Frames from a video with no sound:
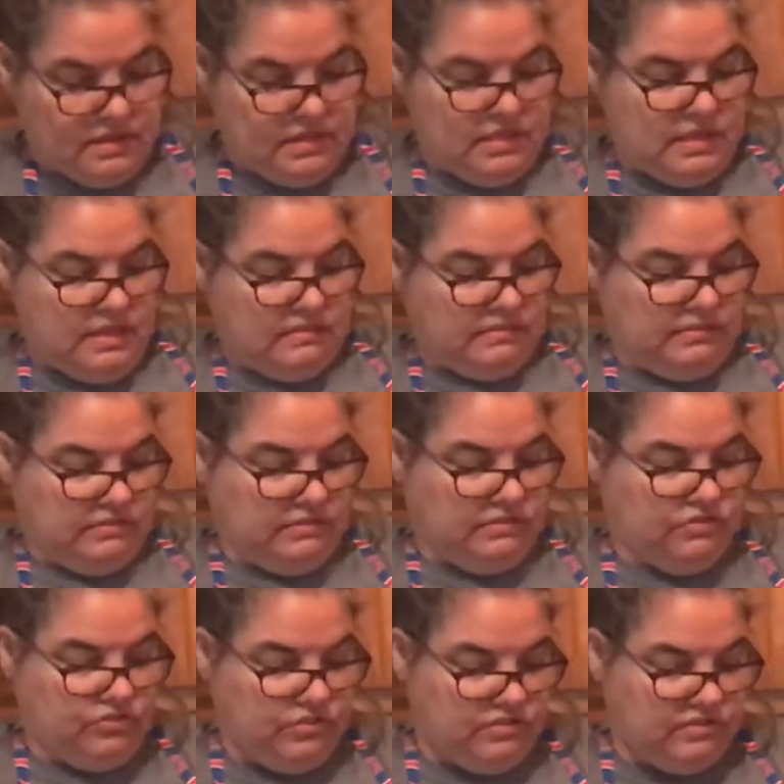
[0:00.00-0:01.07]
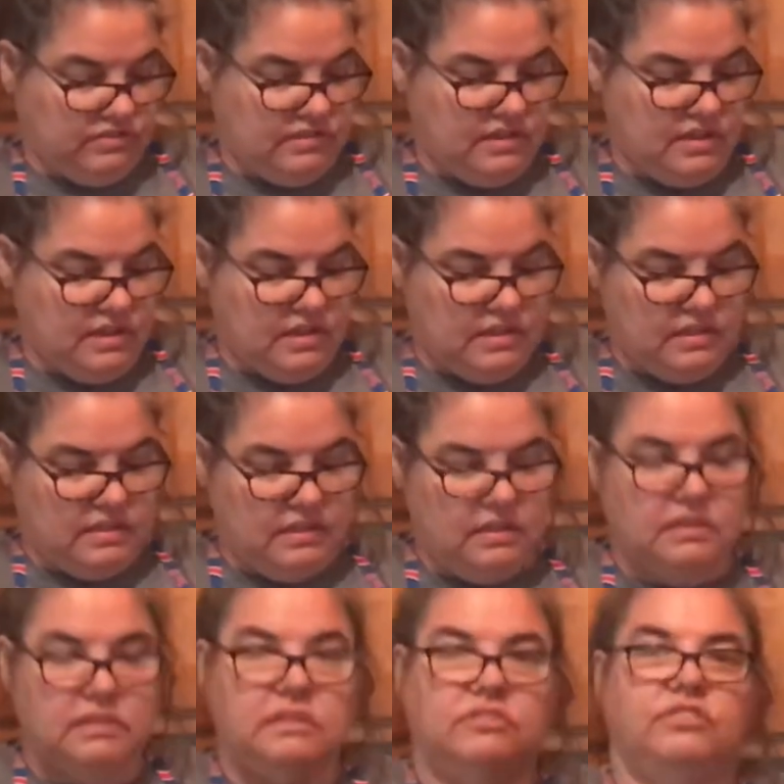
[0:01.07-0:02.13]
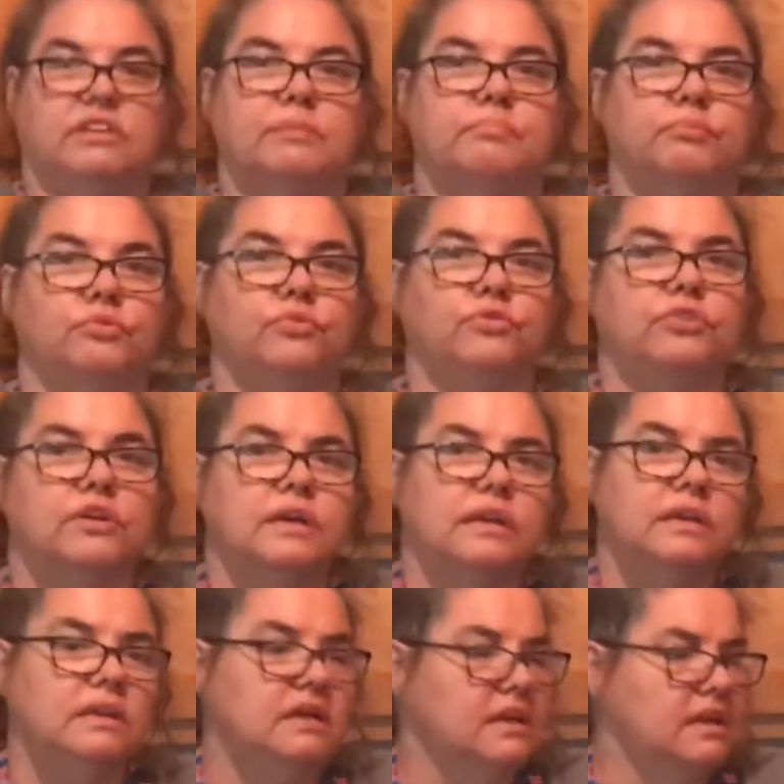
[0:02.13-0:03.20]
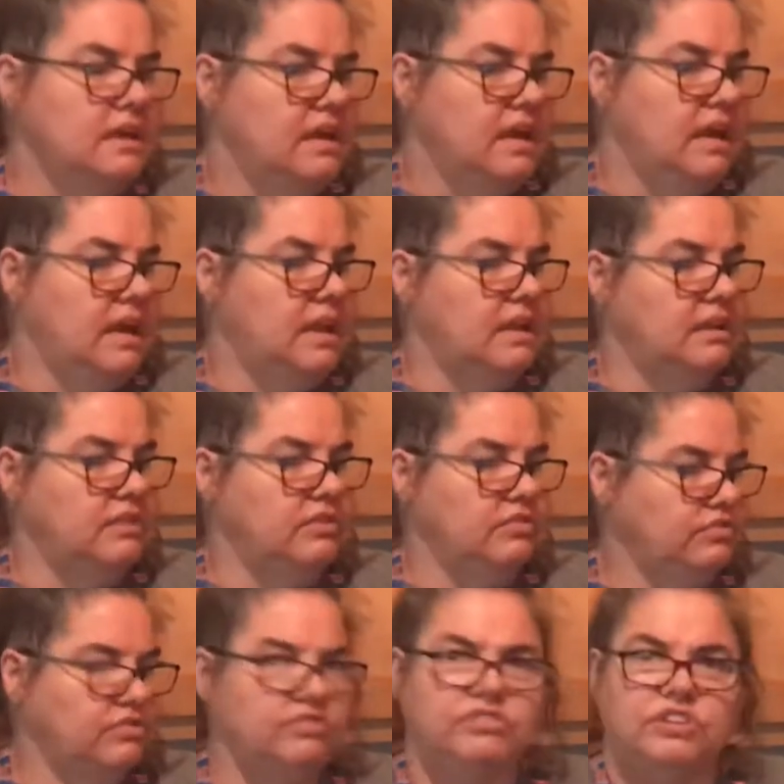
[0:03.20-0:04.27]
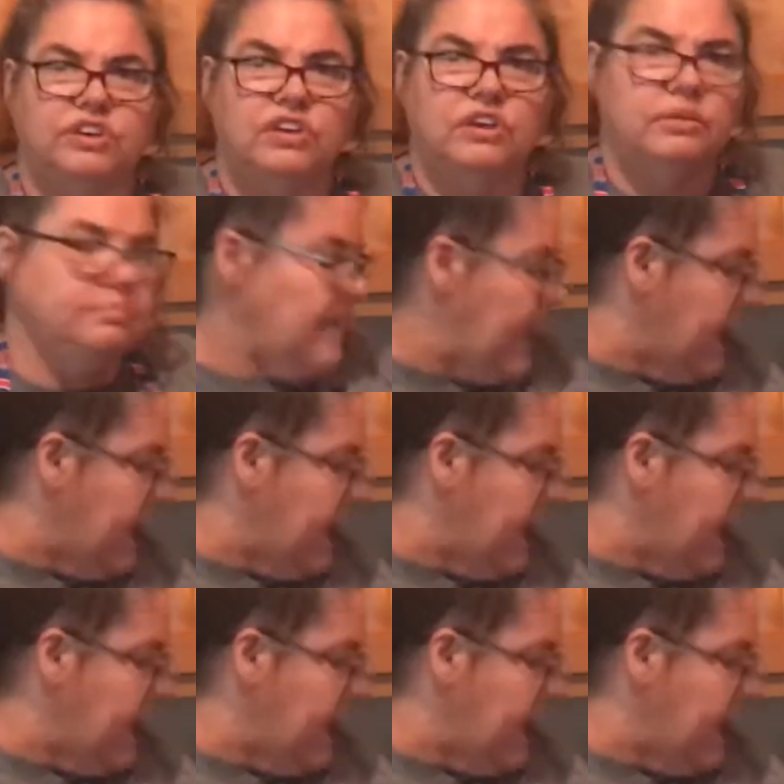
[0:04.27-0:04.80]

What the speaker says: This is just the chicken bouillon, and they're just cubes. I